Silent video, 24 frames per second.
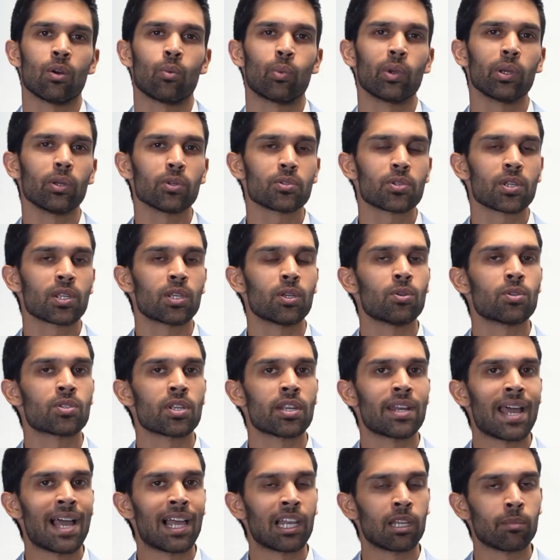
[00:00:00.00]
We also use an
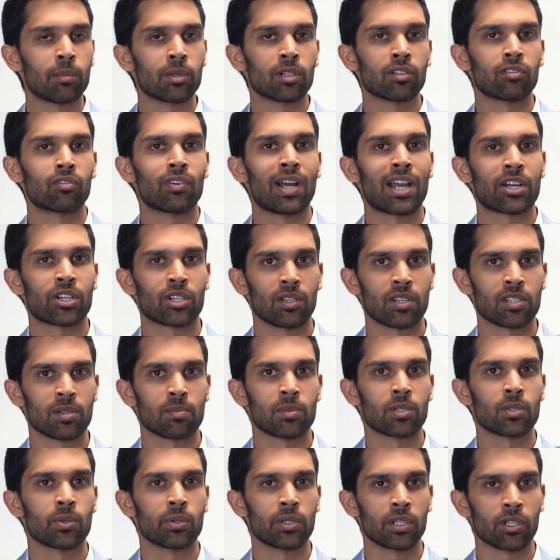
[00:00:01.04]
element of rationalism
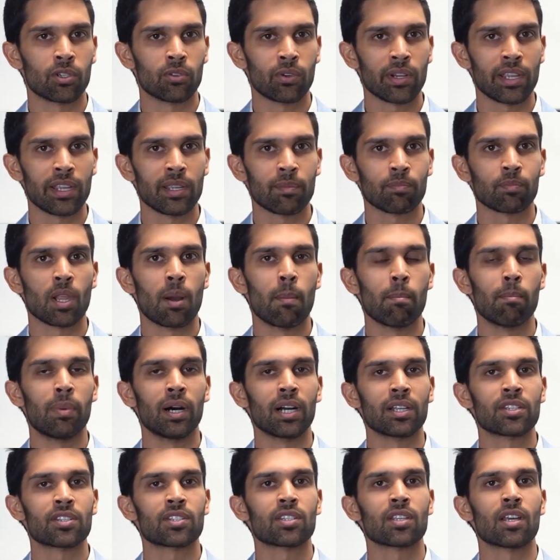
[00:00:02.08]
to a degree,
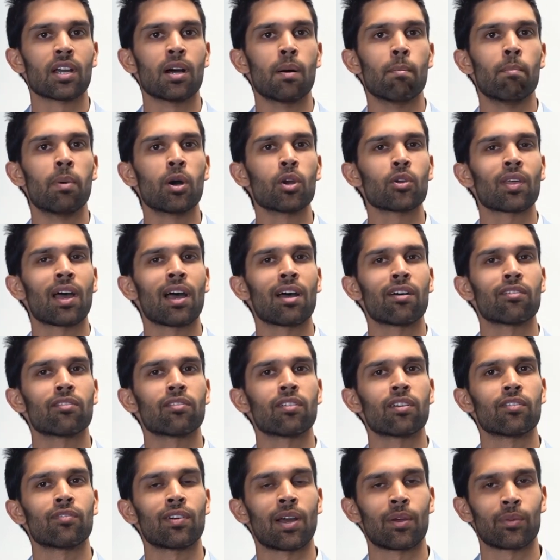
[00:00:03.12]
but both have
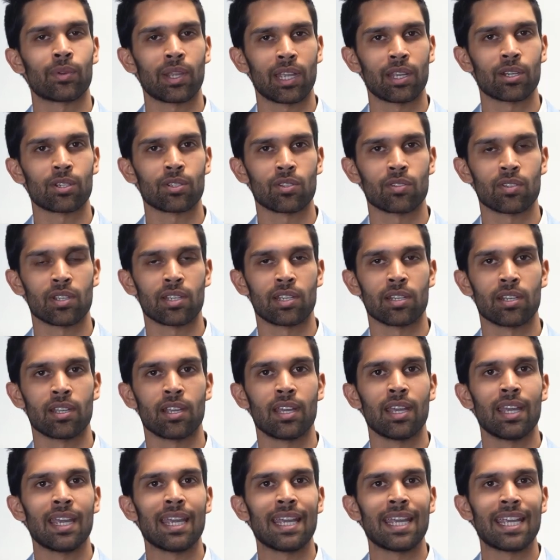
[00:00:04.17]
foundations in
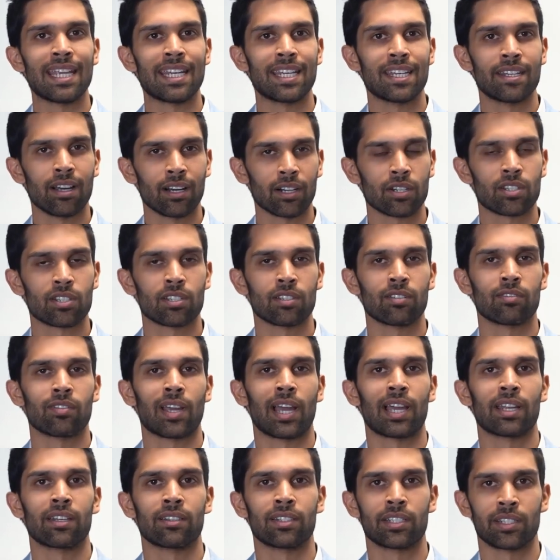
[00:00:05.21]
inductive
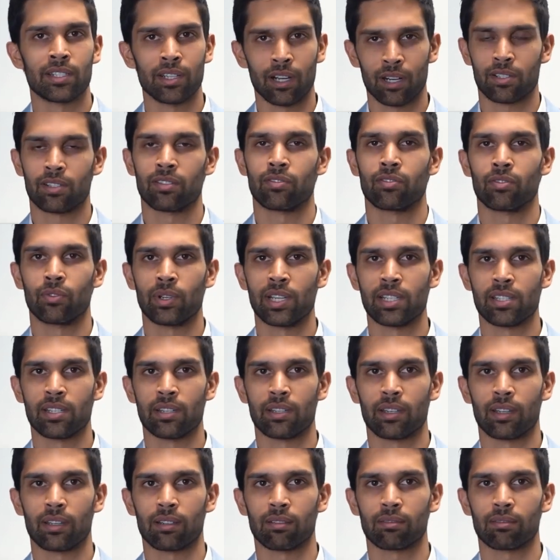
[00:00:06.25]
and deductive reasoning.